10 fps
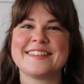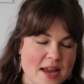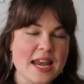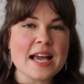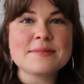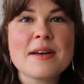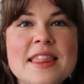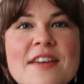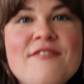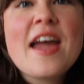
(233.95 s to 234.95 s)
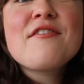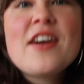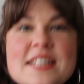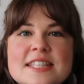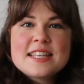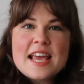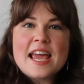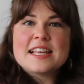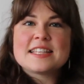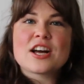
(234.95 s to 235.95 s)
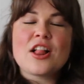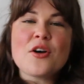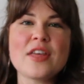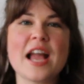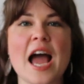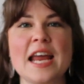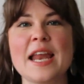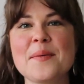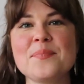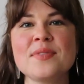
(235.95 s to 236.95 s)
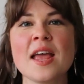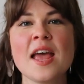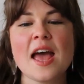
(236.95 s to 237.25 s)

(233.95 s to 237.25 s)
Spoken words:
My next monthly favorites is a clothing item.